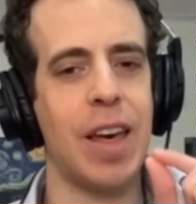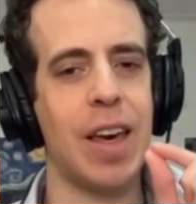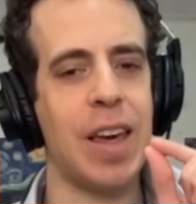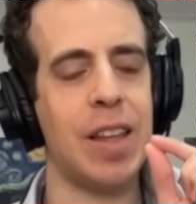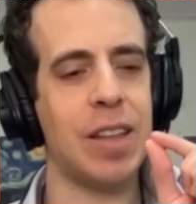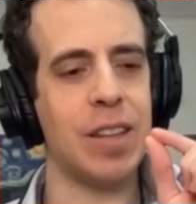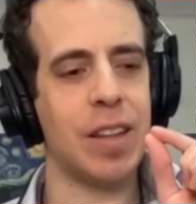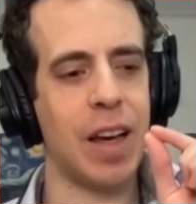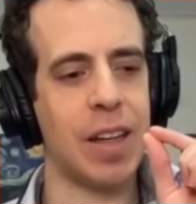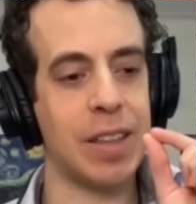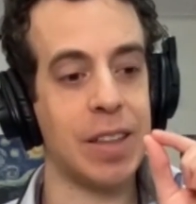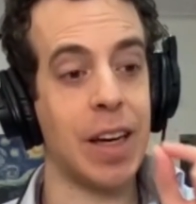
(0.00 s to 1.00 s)
It is
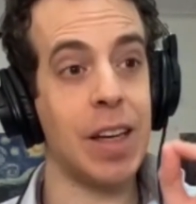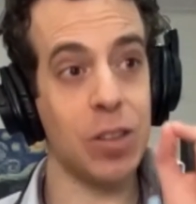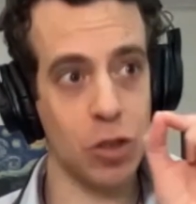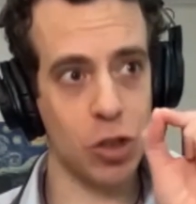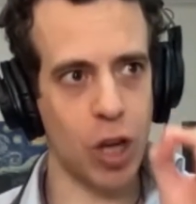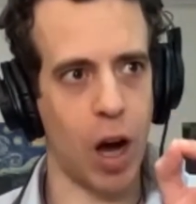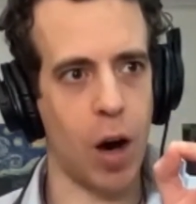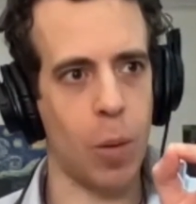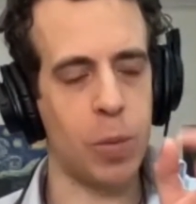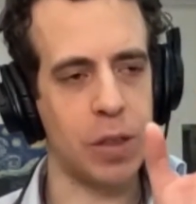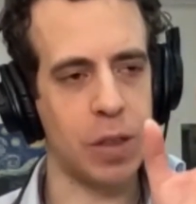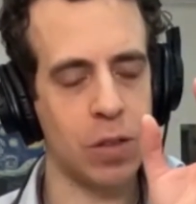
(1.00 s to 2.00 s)
like razor
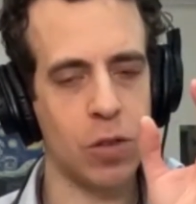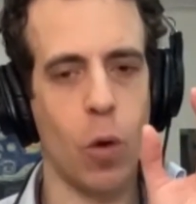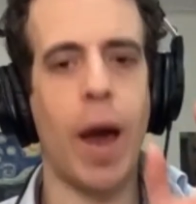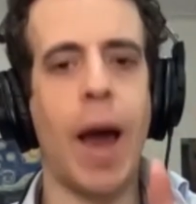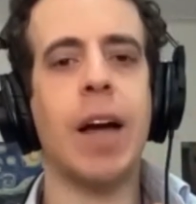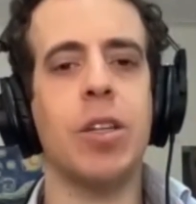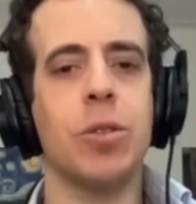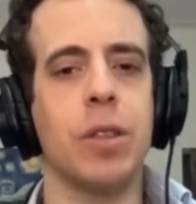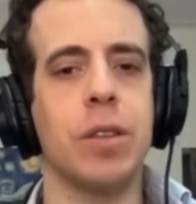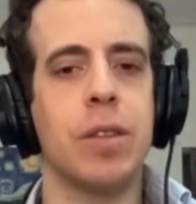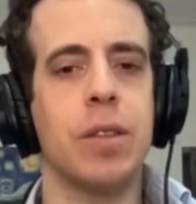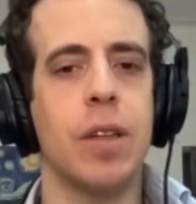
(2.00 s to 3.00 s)
sharp, it is so
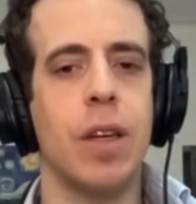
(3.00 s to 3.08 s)
accurate.